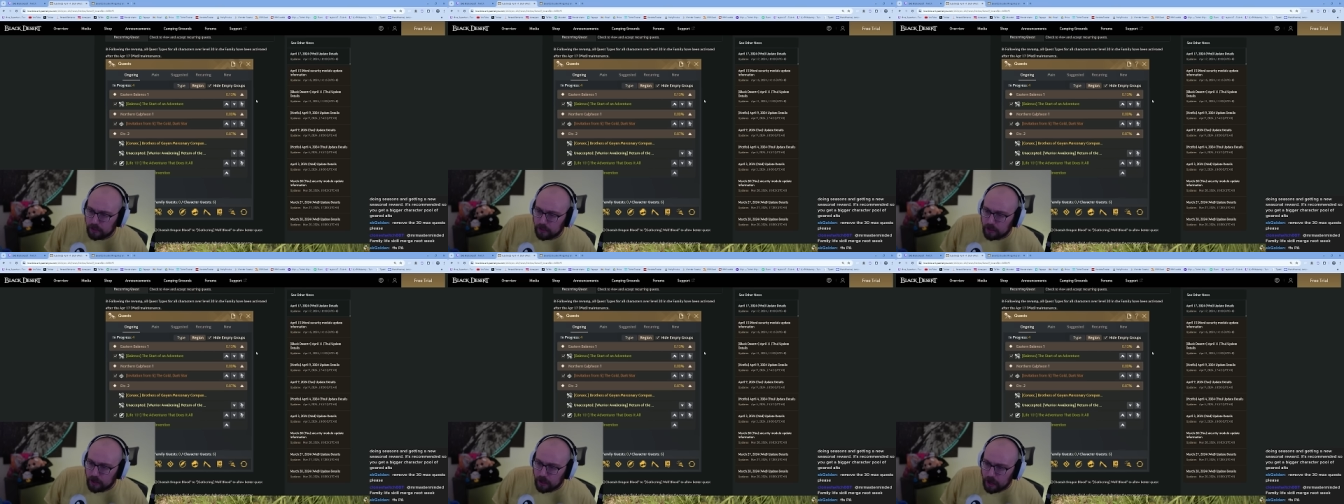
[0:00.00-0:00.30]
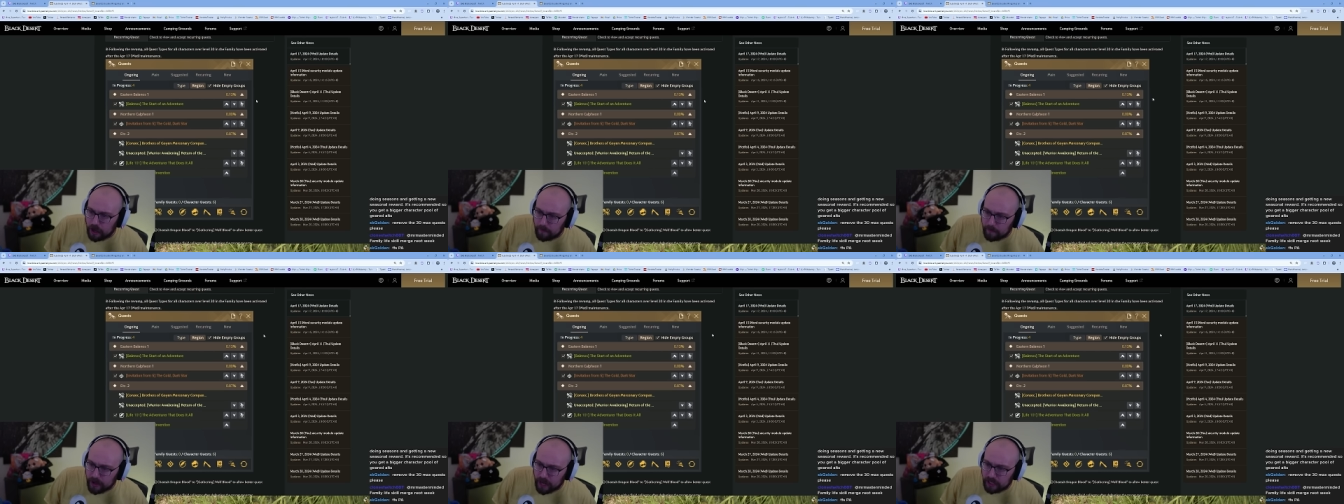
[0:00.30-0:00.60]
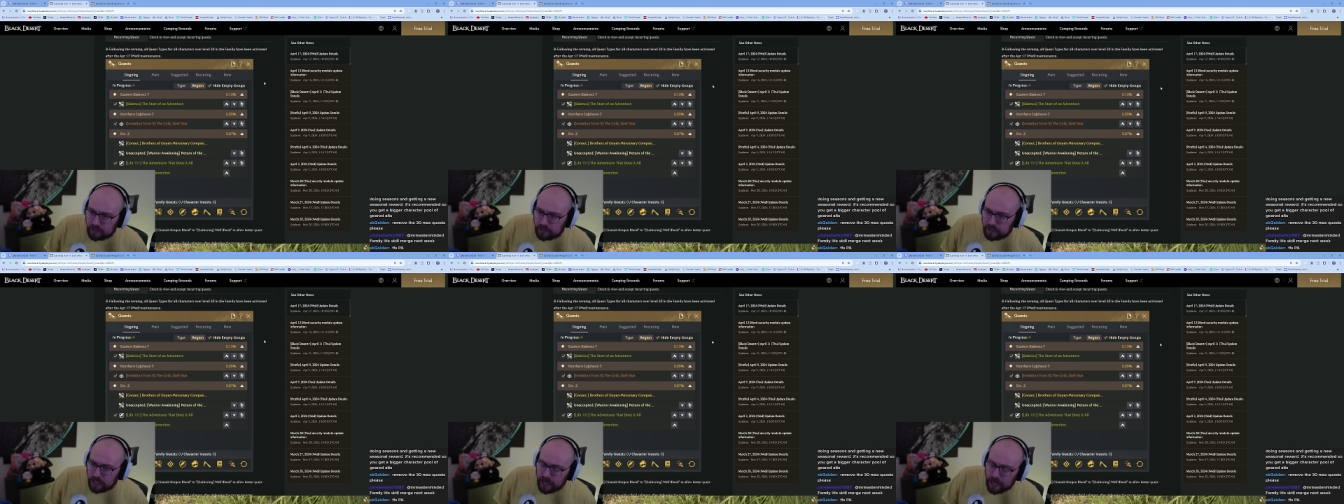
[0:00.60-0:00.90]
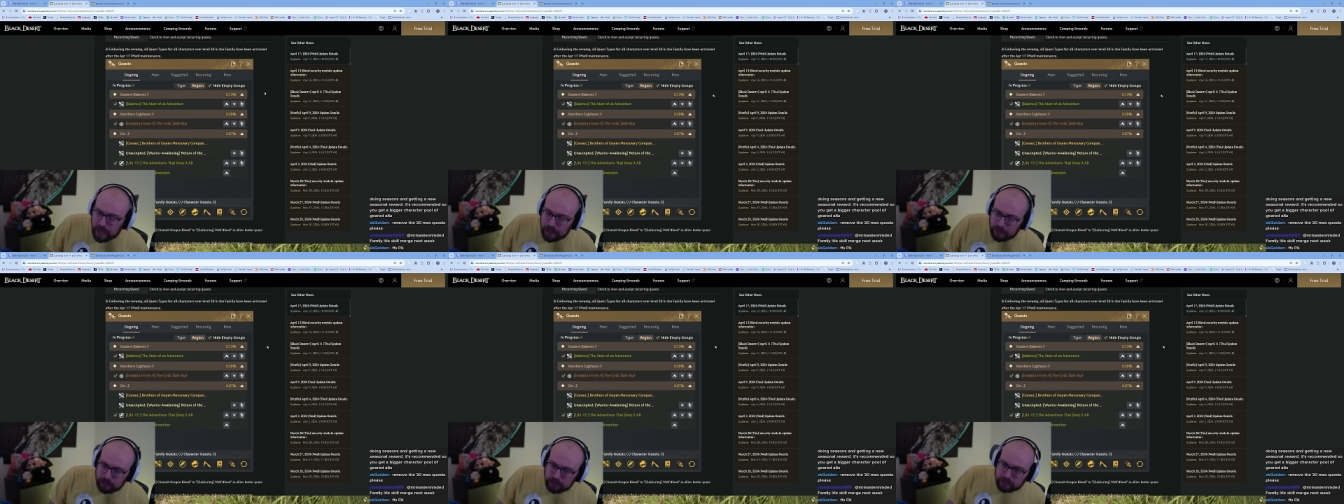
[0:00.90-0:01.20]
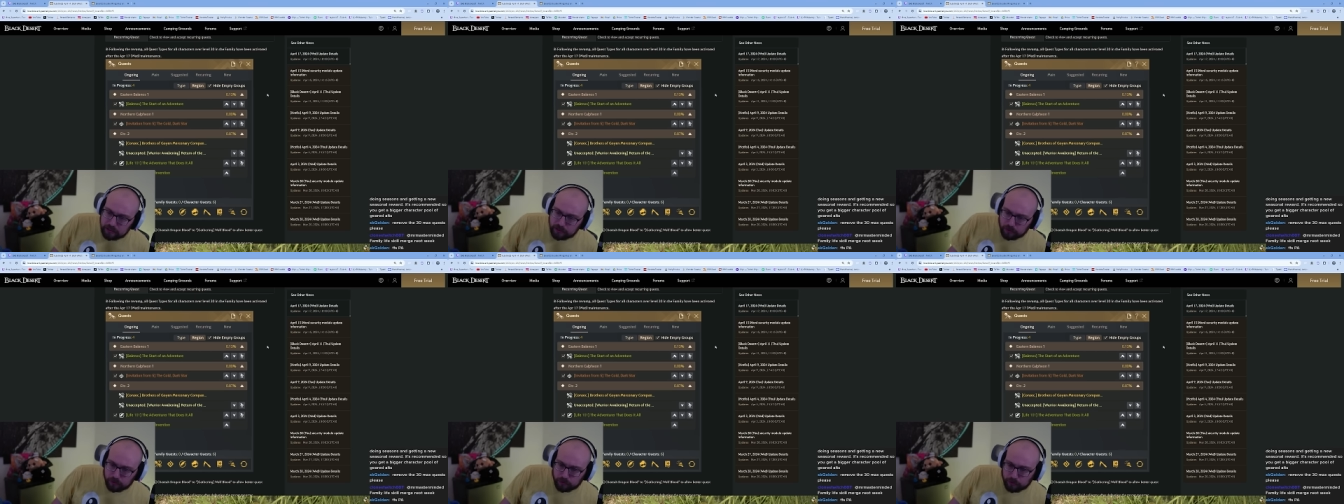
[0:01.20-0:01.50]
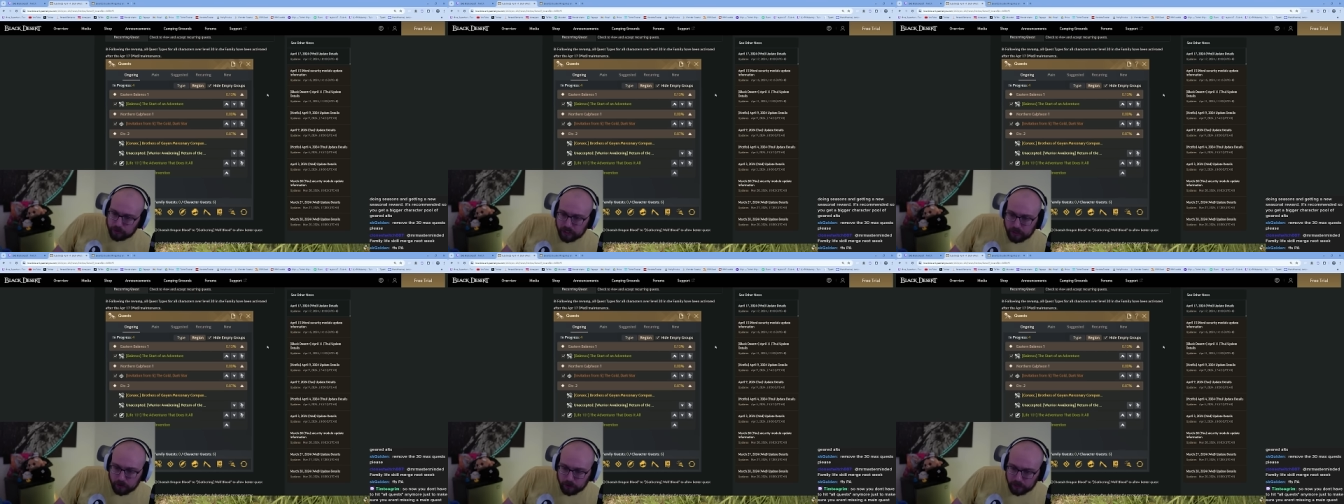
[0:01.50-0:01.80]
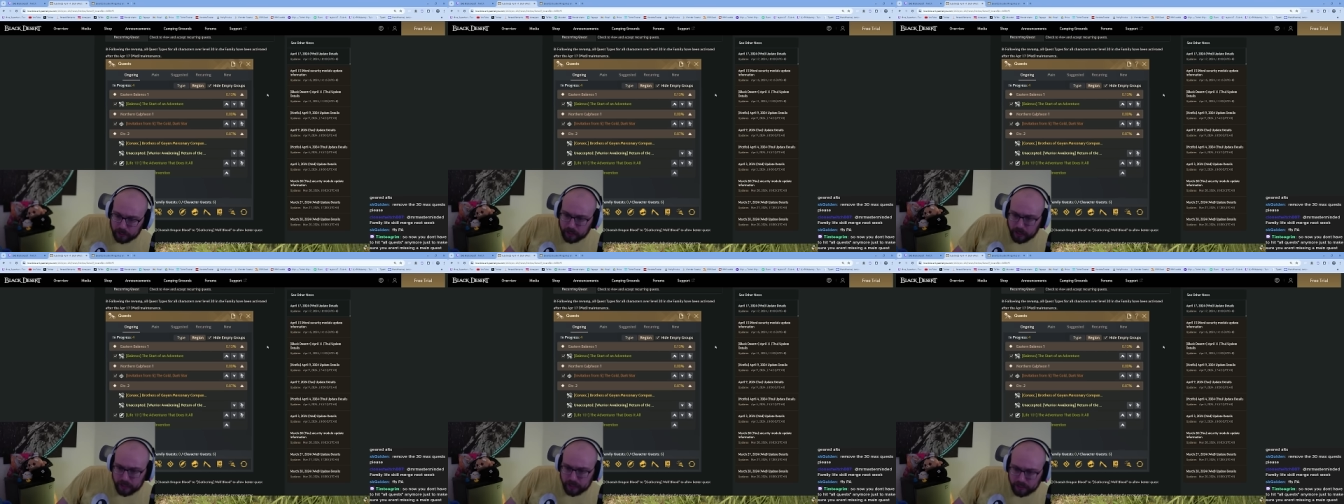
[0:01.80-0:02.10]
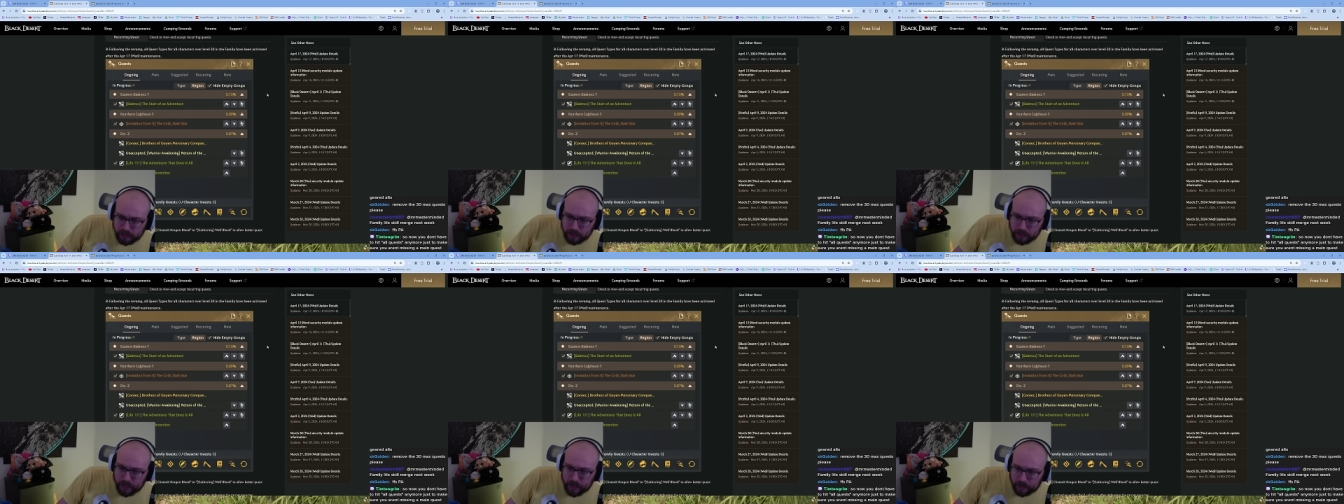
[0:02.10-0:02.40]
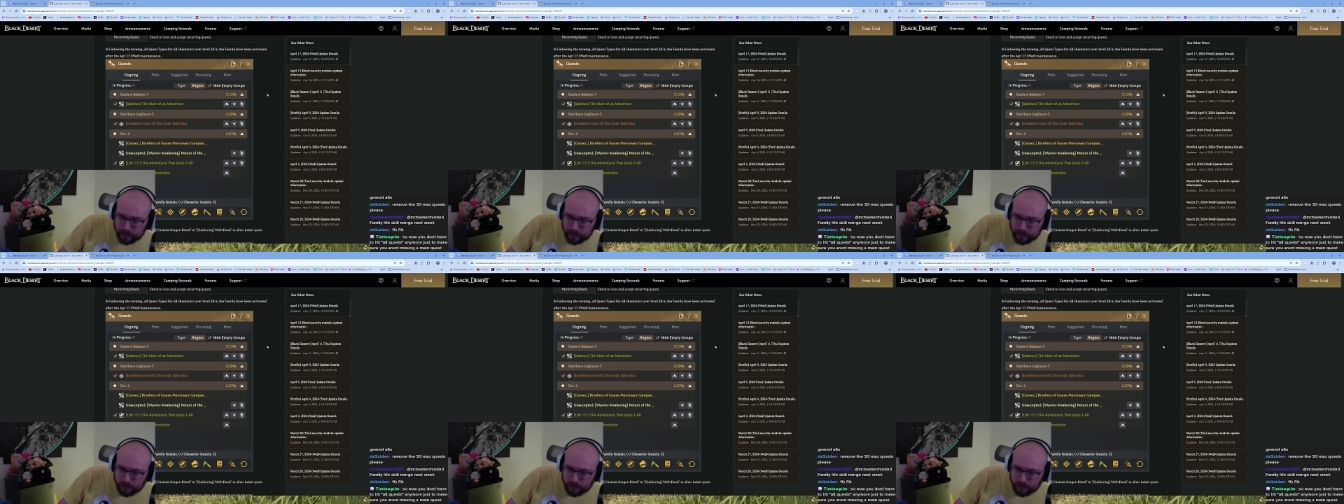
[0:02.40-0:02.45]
I'm not... I think that they're reorganizing how